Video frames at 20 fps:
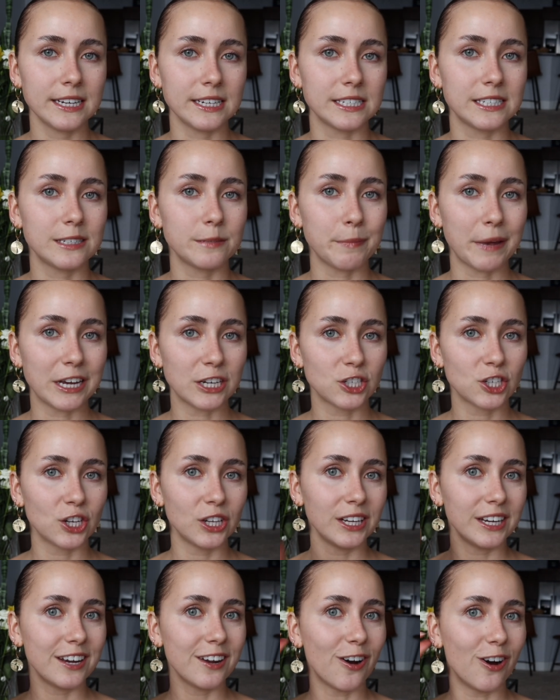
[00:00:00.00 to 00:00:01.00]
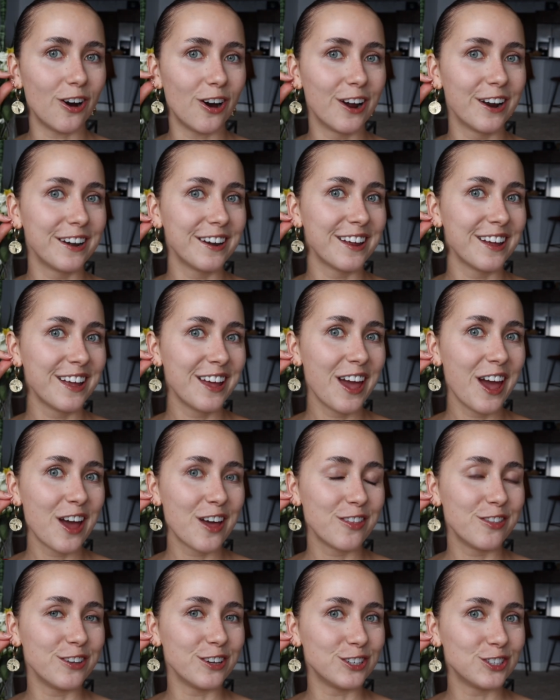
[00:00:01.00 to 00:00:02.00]
especially on
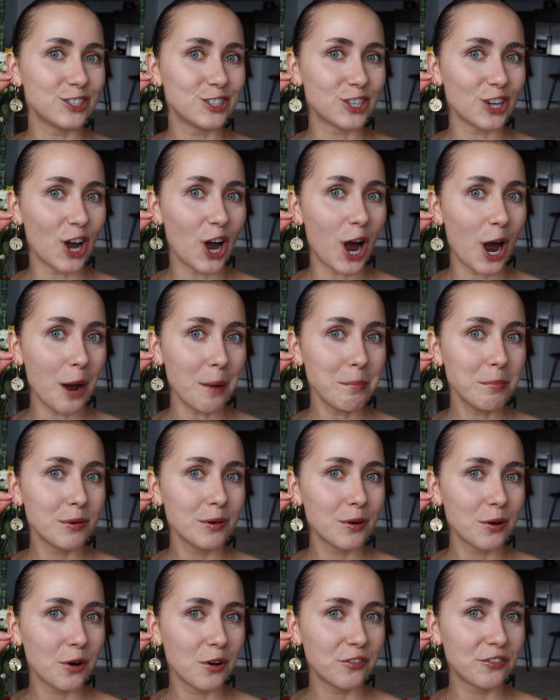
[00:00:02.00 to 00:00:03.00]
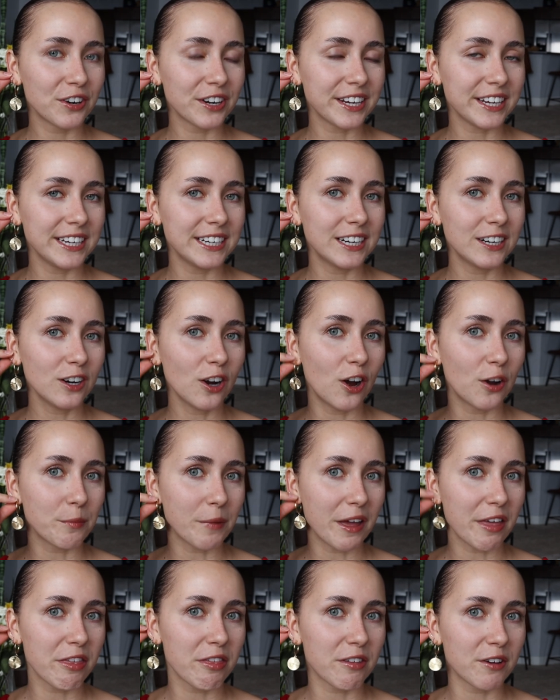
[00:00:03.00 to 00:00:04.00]
the top over here on
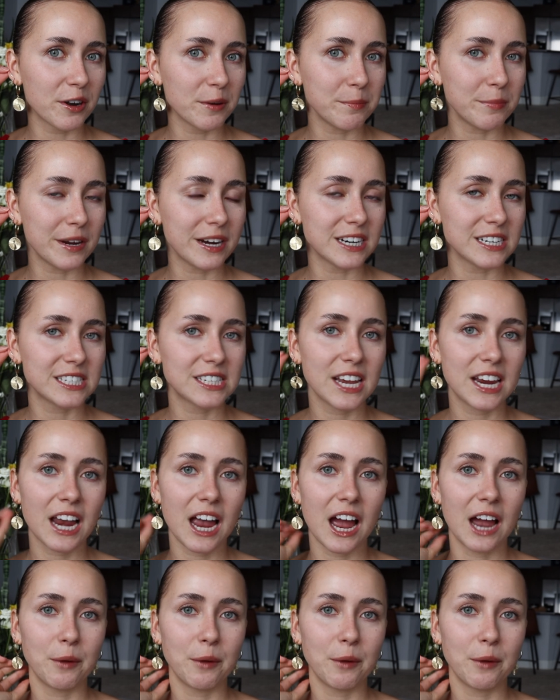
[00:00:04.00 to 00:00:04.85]
my third piercing.